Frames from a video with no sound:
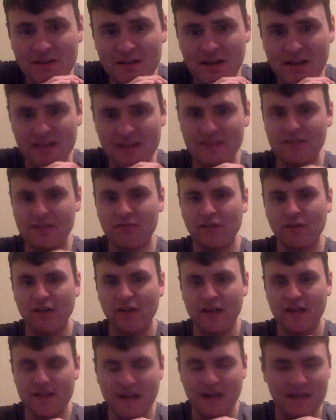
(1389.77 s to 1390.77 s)
I didn't
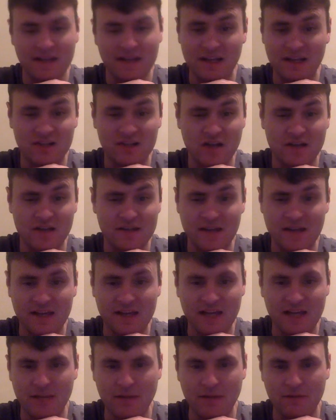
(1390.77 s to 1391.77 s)
catch on to that
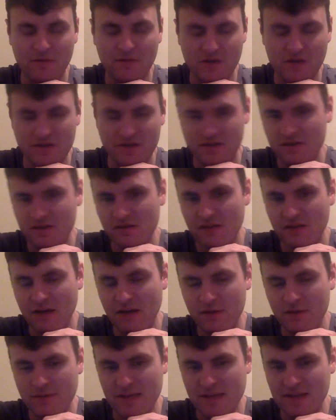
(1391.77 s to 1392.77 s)
game at first until I
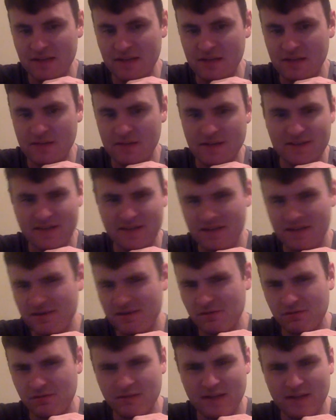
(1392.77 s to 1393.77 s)
was making teams last night. I said,
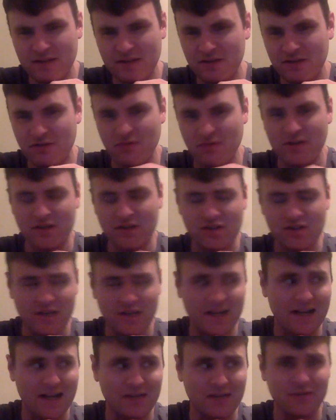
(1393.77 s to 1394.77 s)
"Ooh, that Detroit
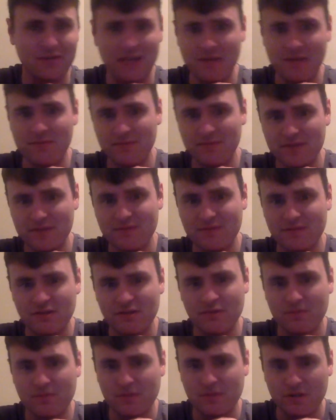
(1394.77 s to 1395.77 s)
Chicago game
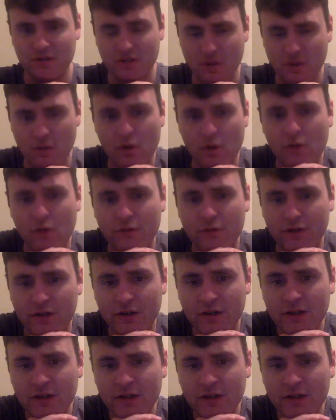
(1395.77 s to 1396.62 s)
could go over."